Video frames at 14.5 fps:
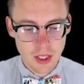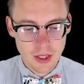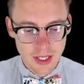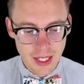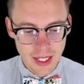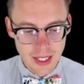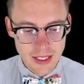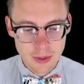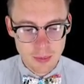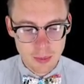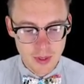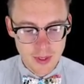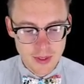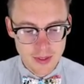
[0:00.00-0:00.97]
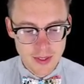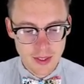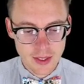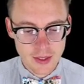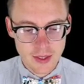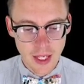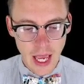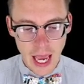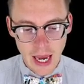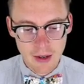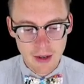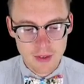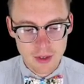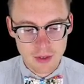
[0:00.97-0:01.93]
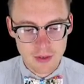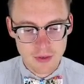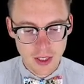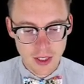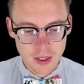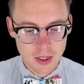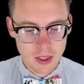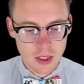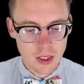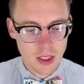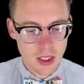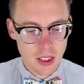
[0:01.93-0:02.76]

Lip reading: The next print says after function.